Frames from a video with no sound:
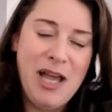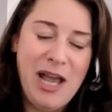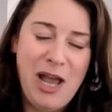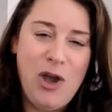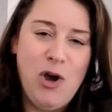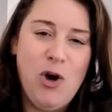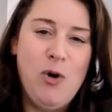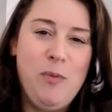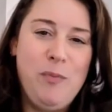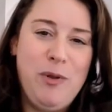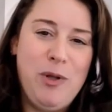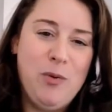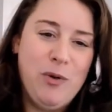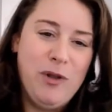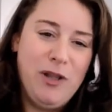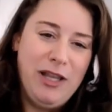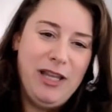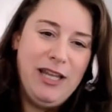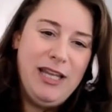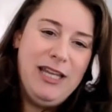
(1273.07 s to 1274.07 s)
I hope you
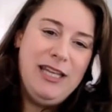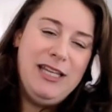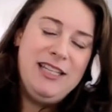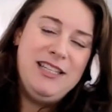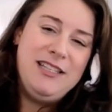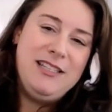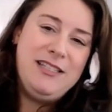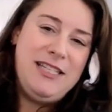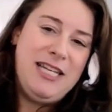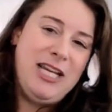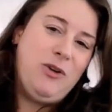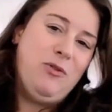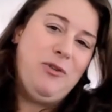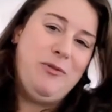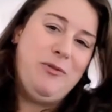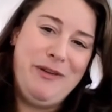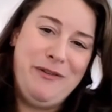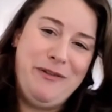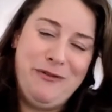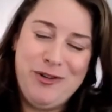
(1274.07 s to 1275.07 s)
will stick
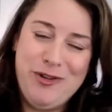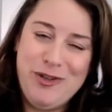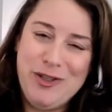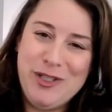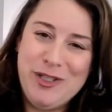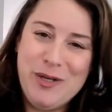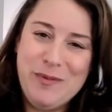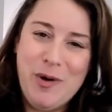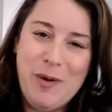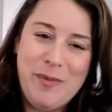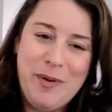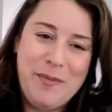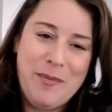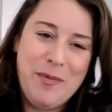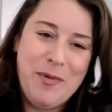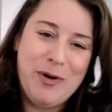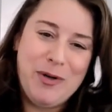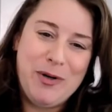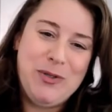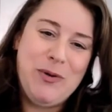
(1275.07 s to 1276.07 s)
with me for just a moment
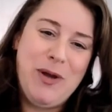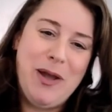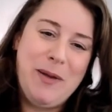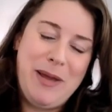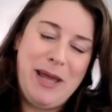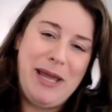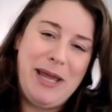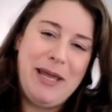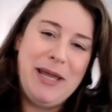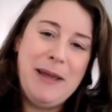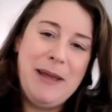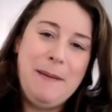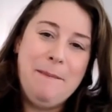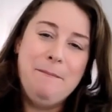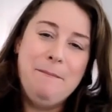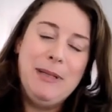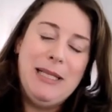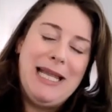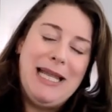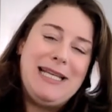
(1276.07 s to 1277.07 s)
more so I may
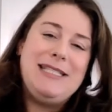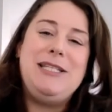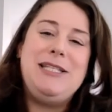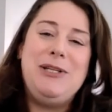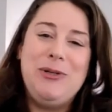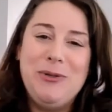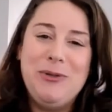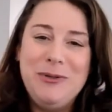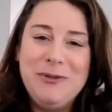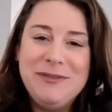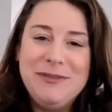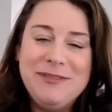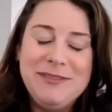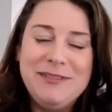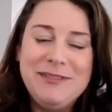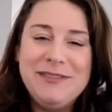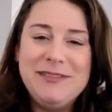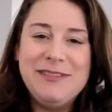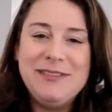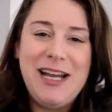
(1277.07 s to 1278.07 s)
bless you
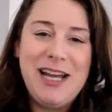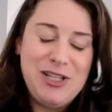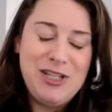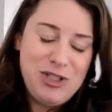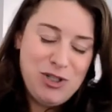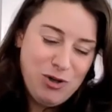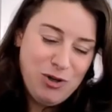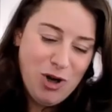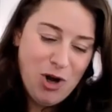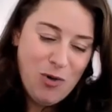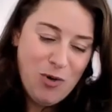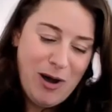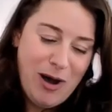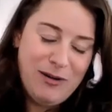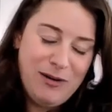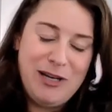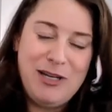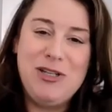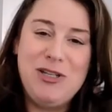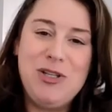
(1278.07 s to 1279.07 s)
as you go
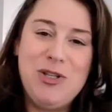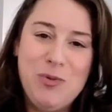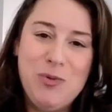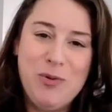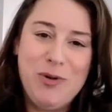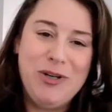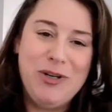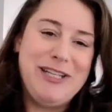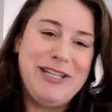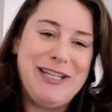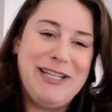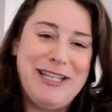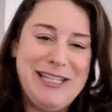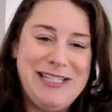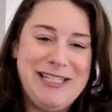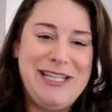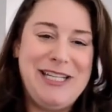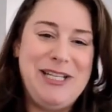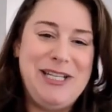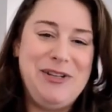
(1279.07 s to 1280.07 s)
out into the world and
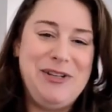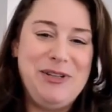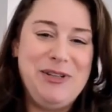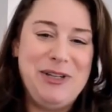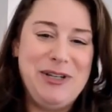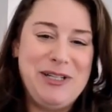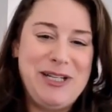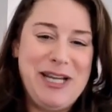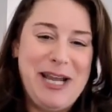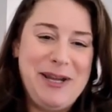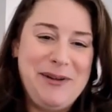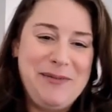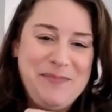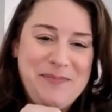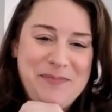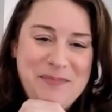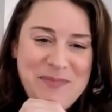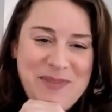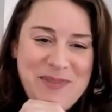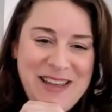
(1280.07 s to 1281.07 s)
continue your day.
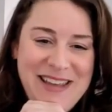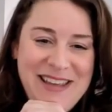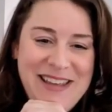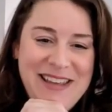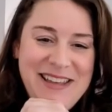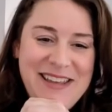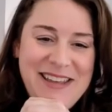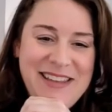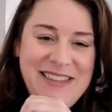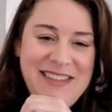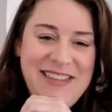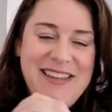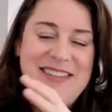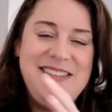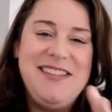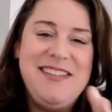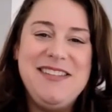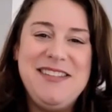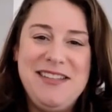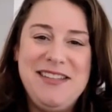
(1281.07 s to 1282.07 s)

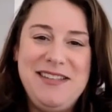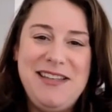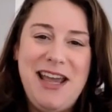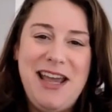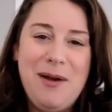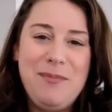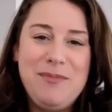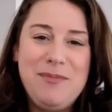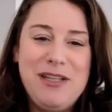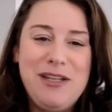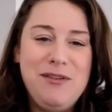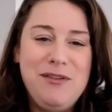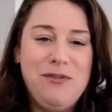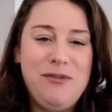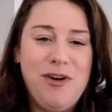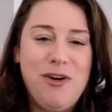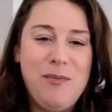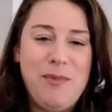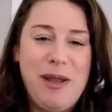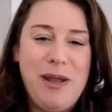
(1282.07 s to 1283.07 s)
This is adapted
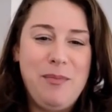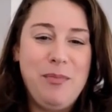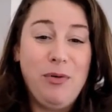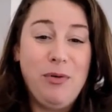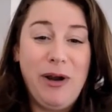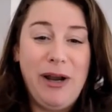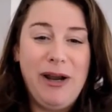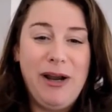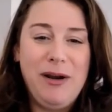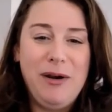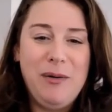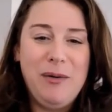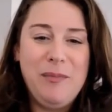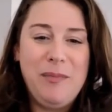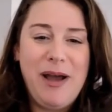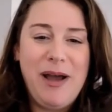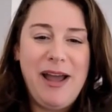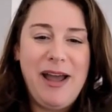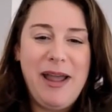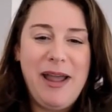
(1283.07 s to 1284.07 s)
from a prayer
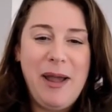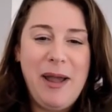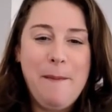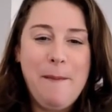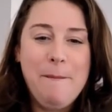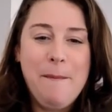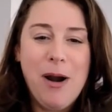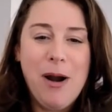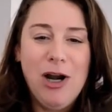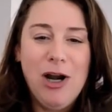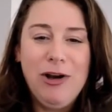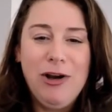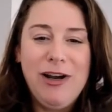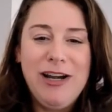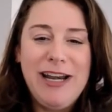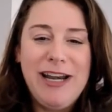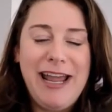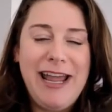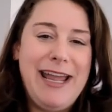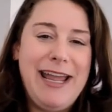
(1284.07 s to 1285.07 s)
by
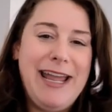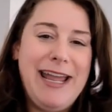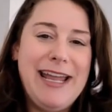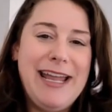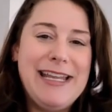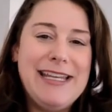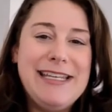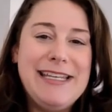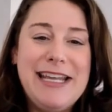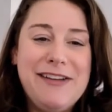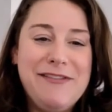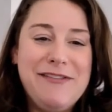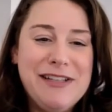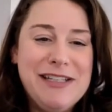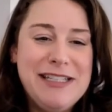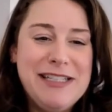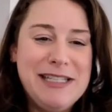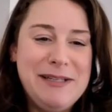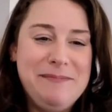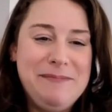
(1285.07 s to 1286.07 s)
Margaret A.
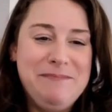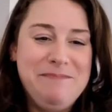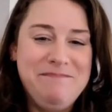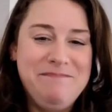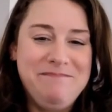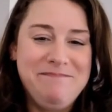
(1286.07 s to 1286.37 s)
Davidson.